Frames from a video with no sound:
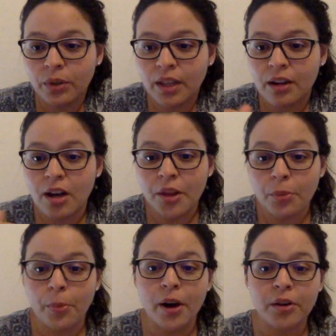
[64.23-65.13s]
with another
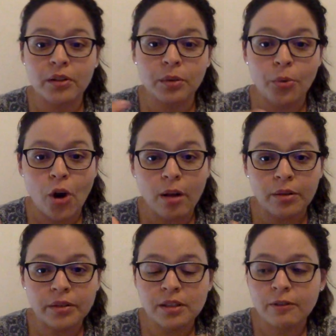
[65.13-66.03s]
part of the
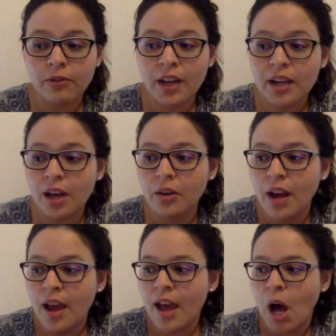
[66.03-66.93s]
problem to find out
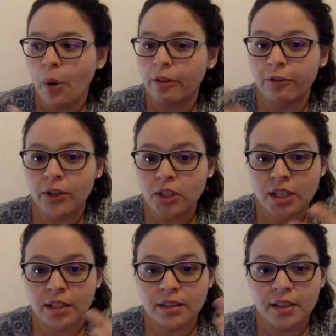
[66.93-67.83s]
how
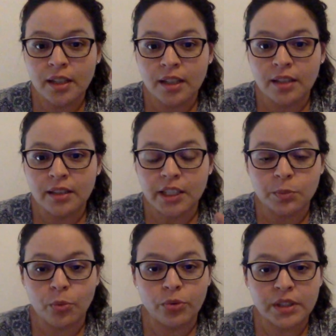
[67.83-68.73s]
efficient this
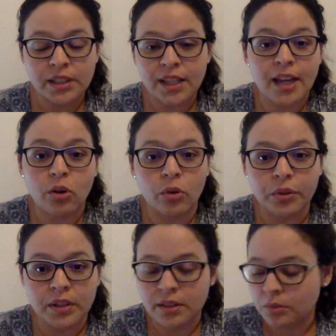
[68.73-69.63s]
cycle
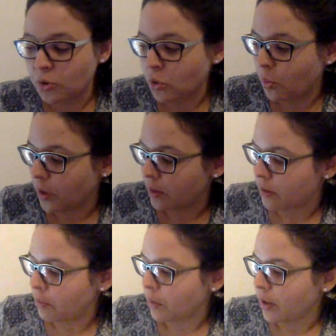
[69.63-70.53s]
is and so on,
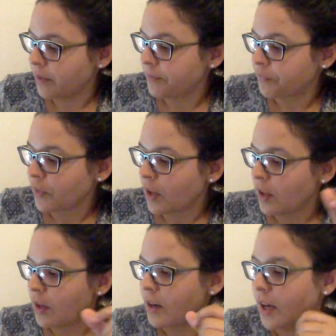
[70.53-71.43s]
okay?
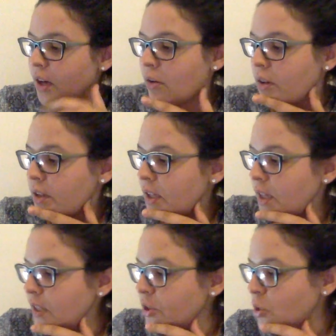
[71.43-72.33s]
Now,
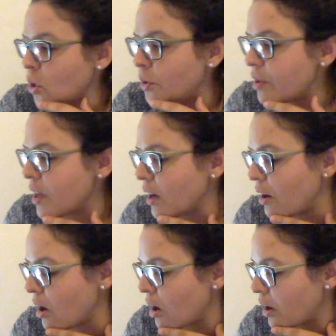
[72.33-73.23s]
it is shown
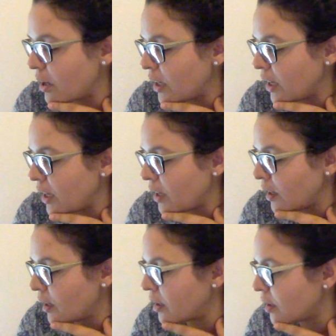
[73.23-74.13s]
there on
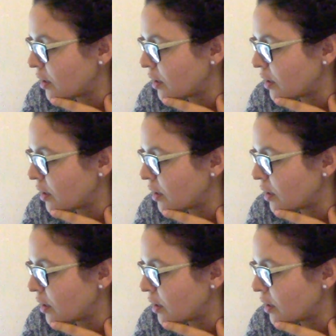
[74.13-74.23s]
a